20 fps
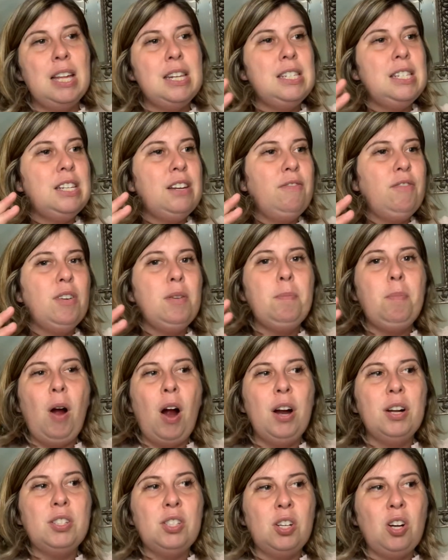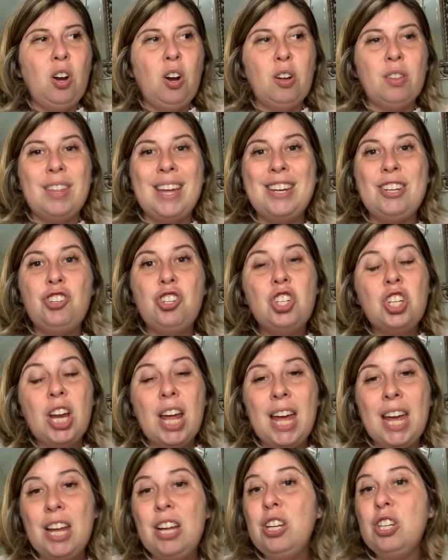different parts in Earth and
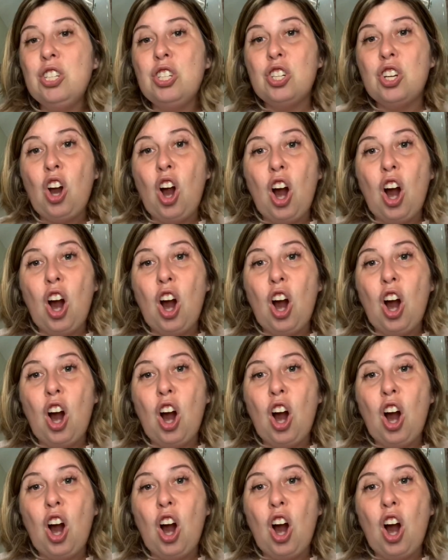changed